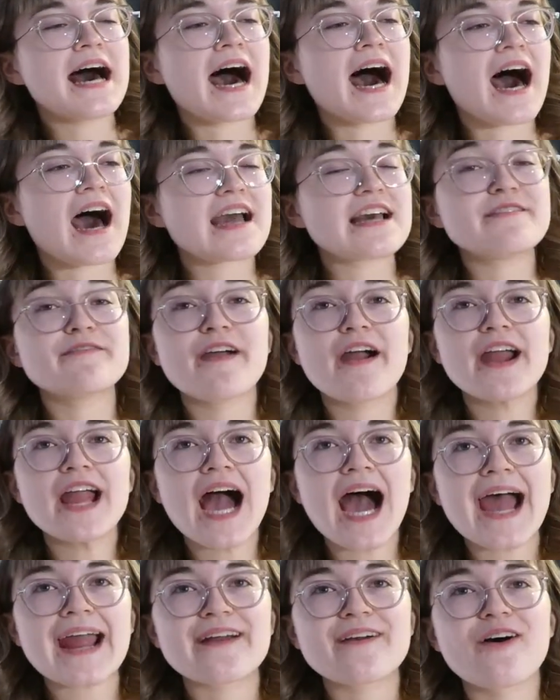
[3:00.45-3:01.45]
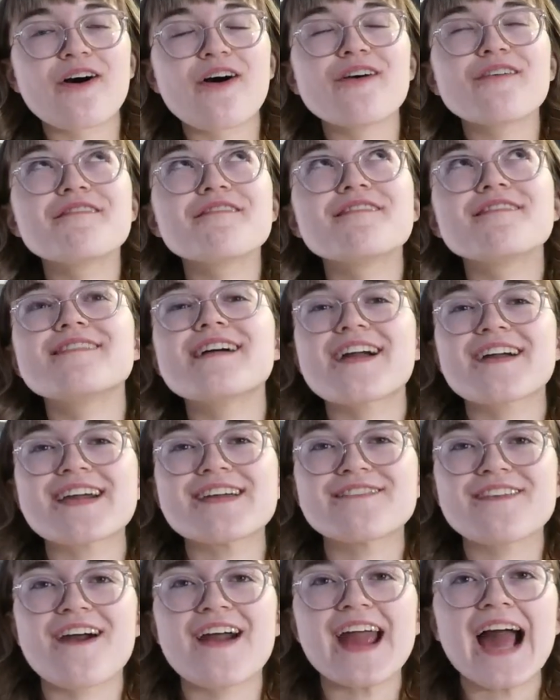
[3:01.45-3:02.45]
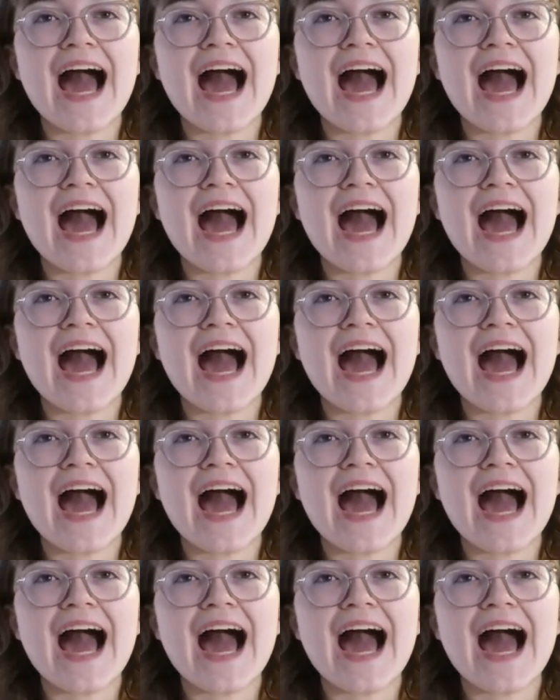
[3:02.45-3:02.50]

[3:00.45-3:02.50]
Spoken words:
A very high goal, very, very